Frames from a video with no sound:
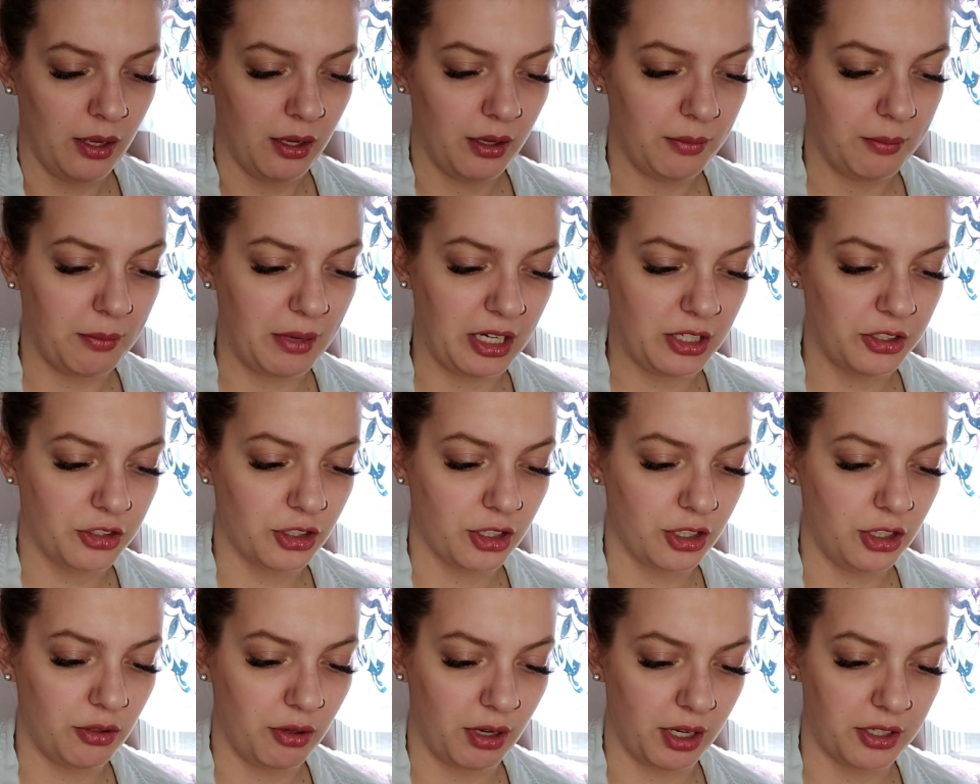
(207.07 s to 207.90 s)
Make sure
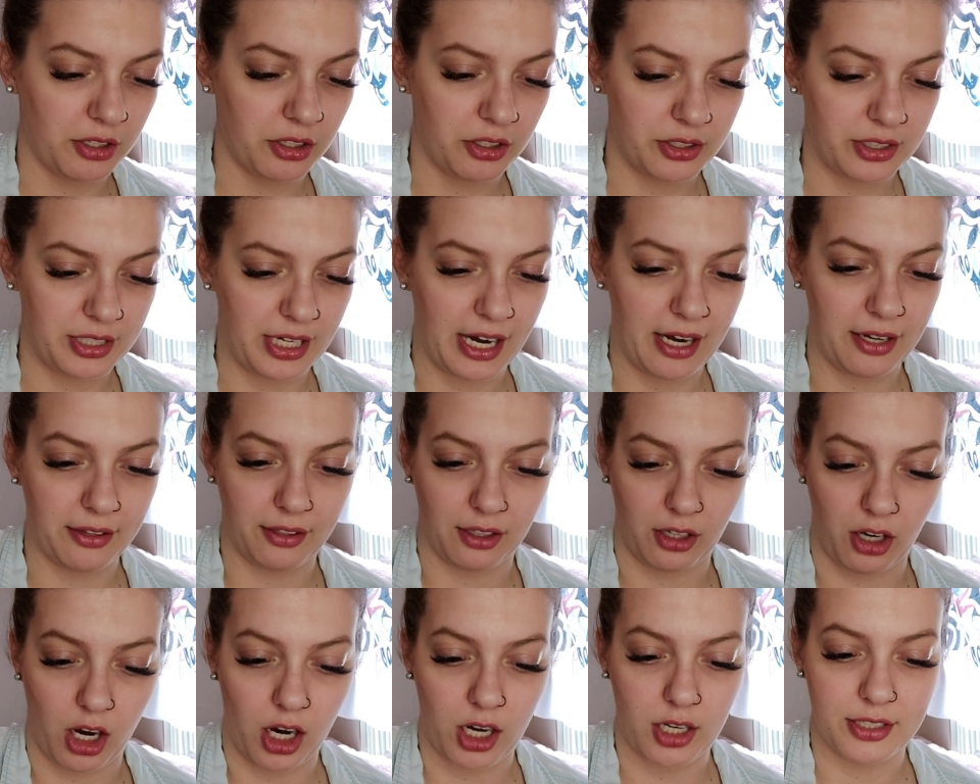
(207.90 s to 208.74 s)
you understand the
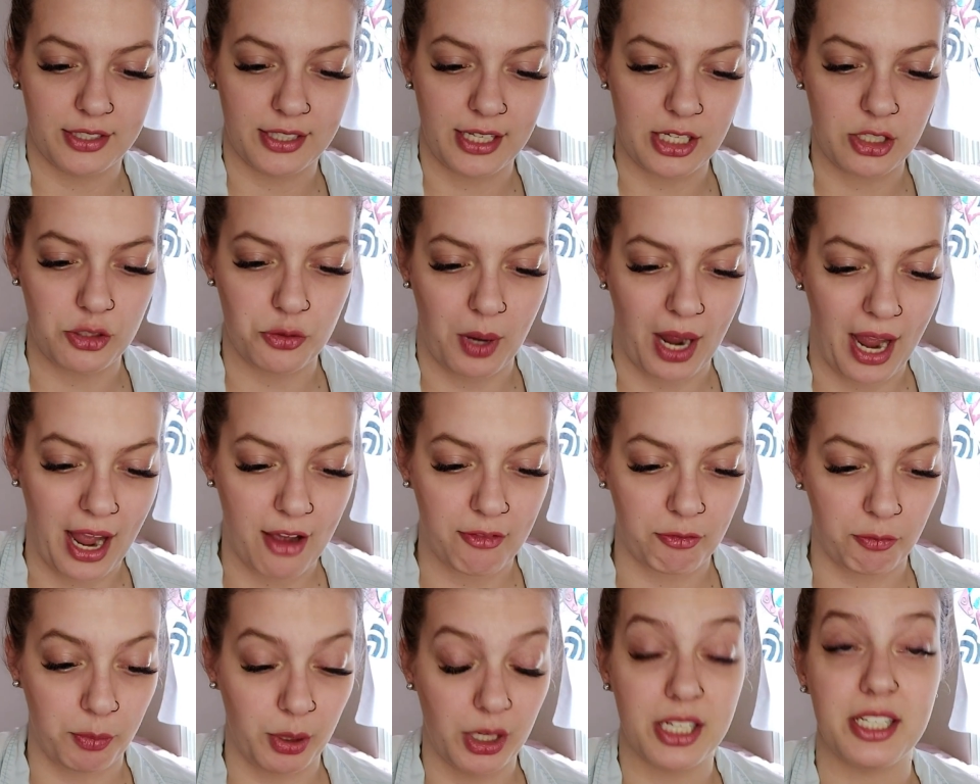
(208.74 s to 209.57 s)
cards that you
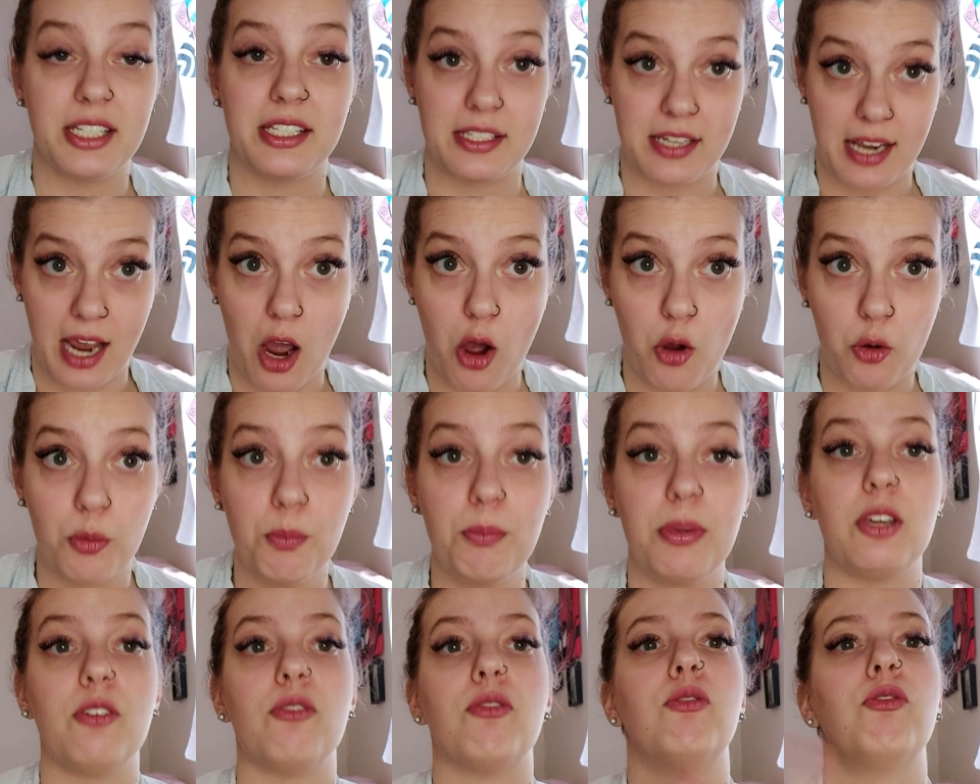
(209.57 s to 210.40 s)
have put down
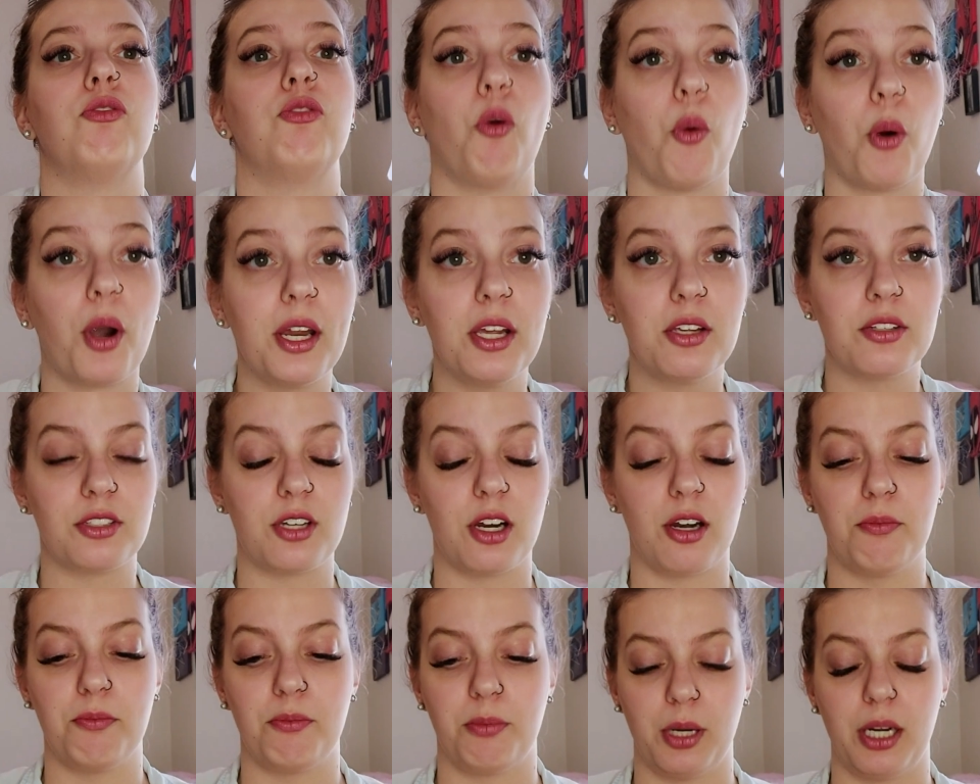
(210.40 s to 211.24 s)
before you
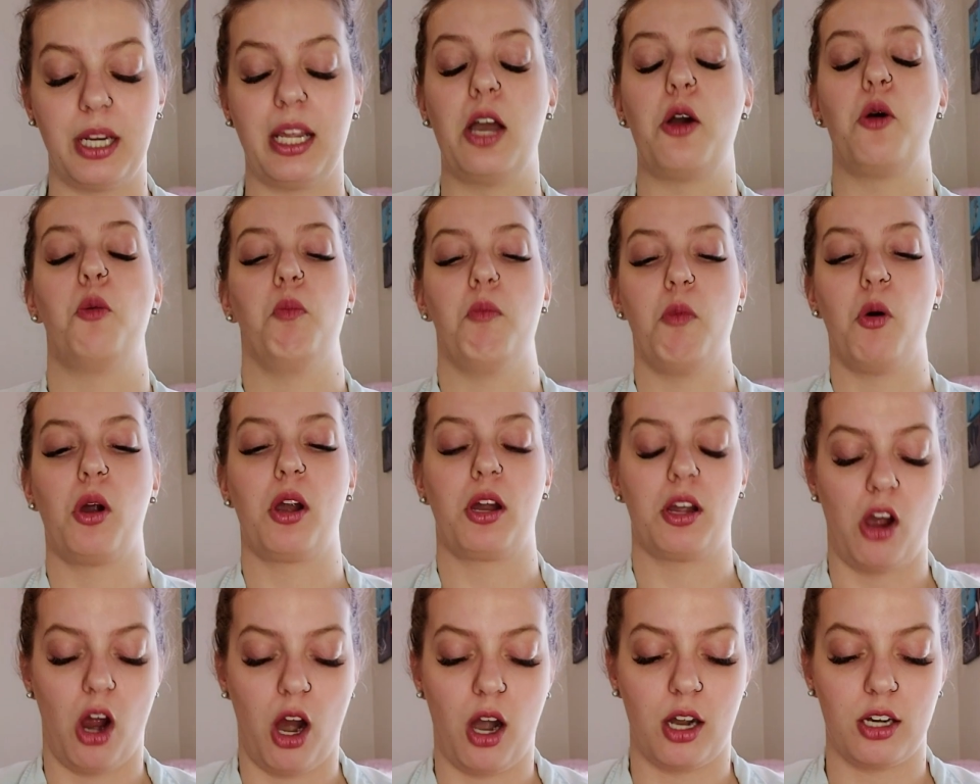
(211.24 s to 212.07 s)
start putting out more
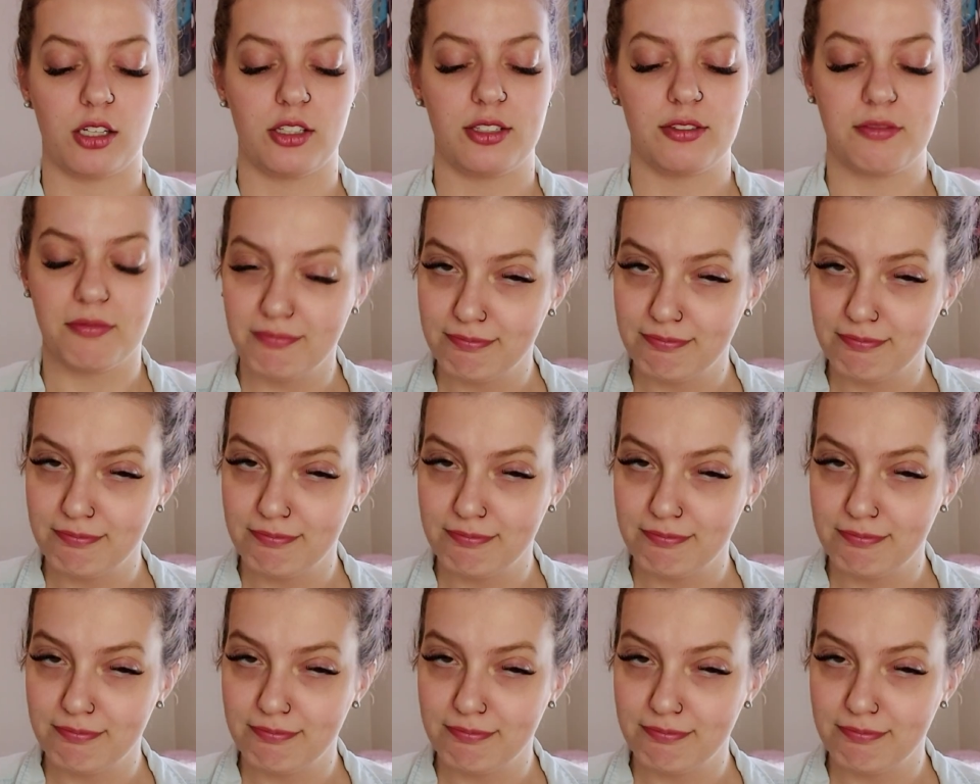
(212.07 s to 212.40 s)
cards.